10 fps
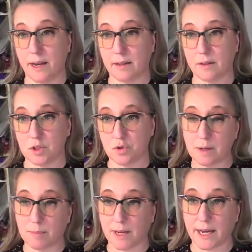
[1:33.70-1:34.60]
it
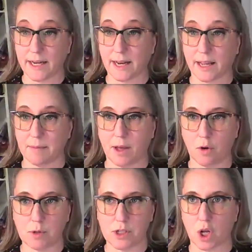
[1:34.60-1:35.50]
streamlined. I could make
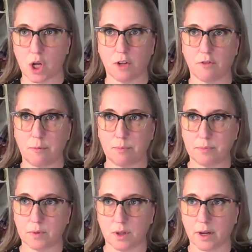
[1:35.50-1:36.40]
almost all of
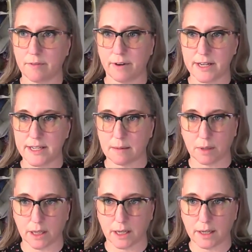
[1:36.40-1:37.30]
them look very
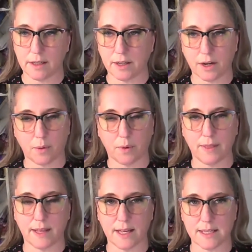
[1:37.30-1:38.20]
similar,
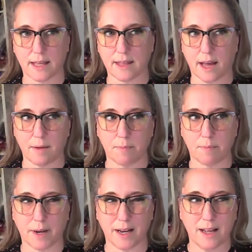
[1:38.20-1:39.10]
and things like that.
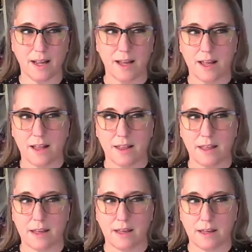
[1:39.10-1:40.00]
But
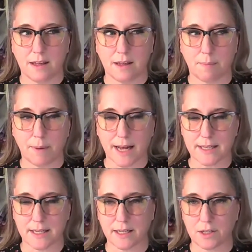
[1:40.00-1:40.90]
the
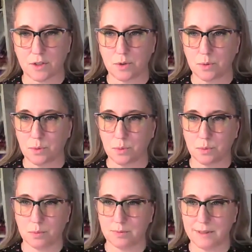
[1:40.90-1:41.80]
capacity
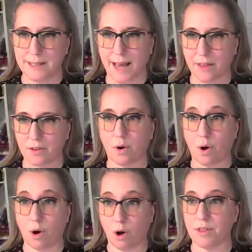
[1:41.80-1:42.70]
to gather
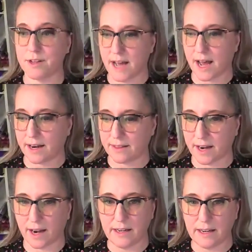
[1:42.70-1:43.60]
all the data
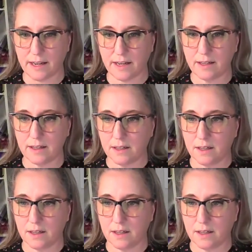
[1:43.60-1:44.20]
that I needed